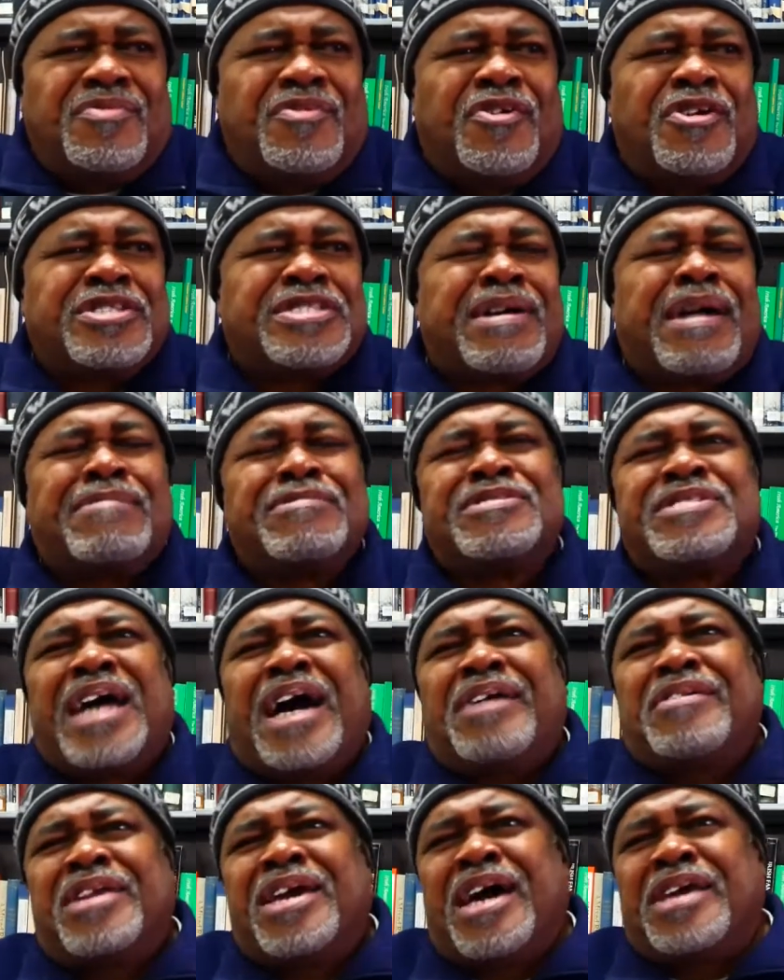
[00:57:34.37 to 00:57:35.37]
all the time I was
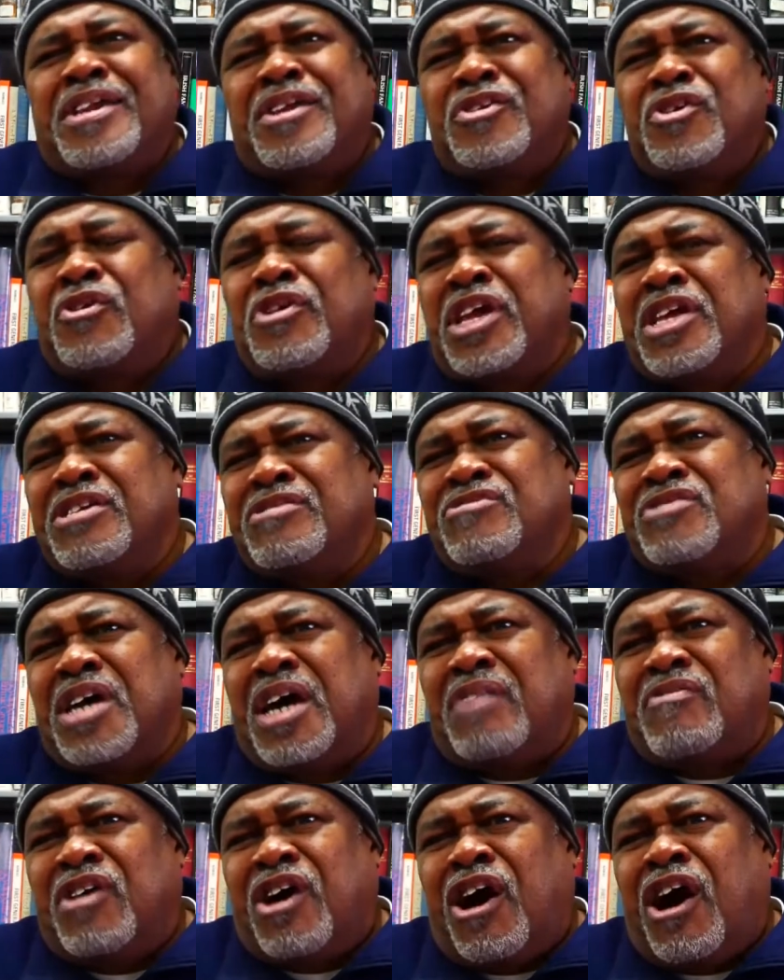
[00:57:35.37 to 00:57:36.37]
down there, I didn't know they used to
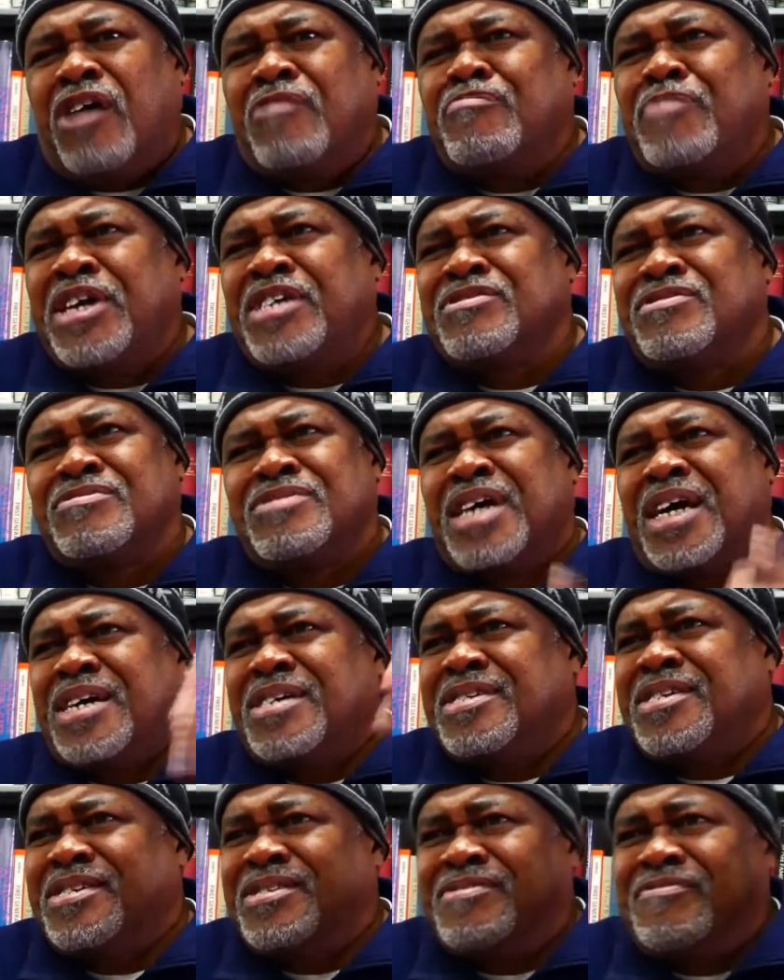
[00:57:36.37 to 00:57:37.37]
have an Art Basel
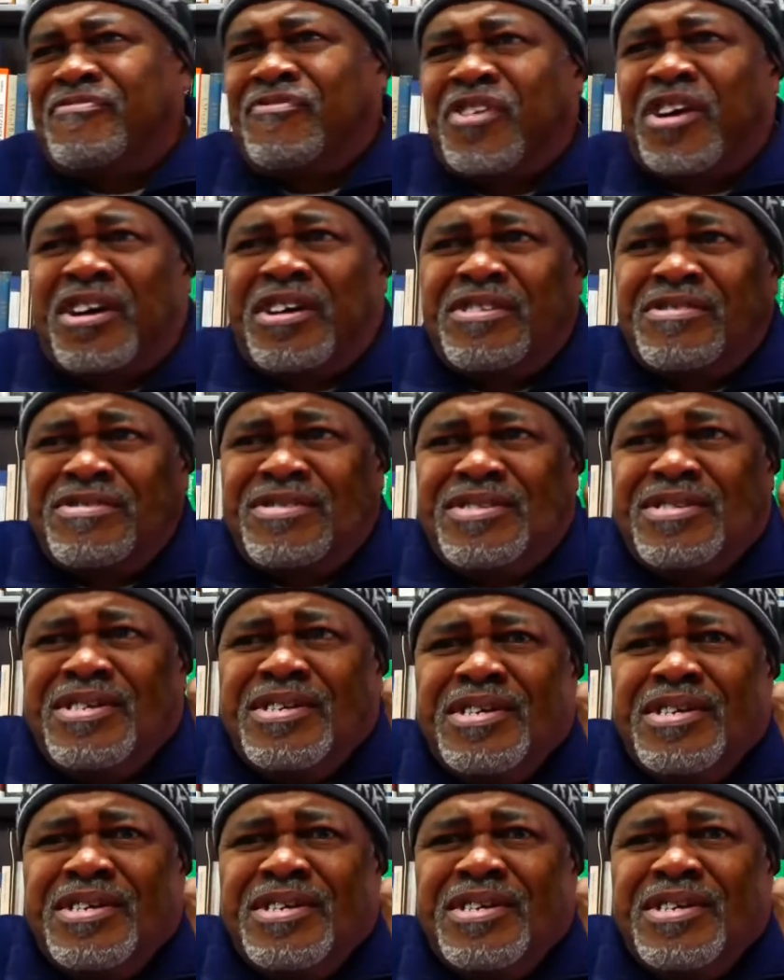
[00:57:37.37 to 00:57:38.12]
down there in Florida.